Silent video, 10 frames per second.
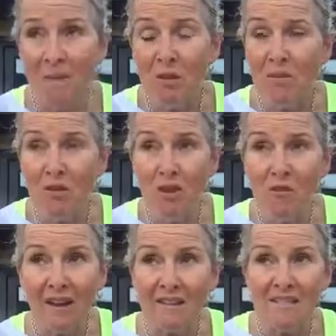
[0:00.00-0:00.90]
But if you've
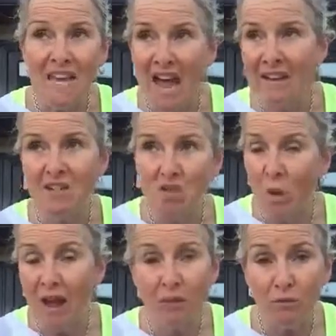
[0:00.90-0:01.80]
had 10,
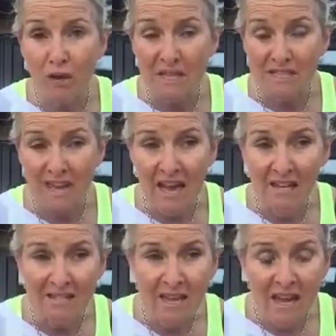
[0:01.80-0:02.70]
12
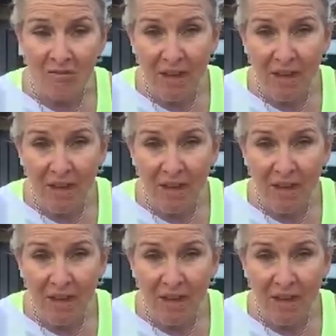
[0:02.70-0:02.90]
resets,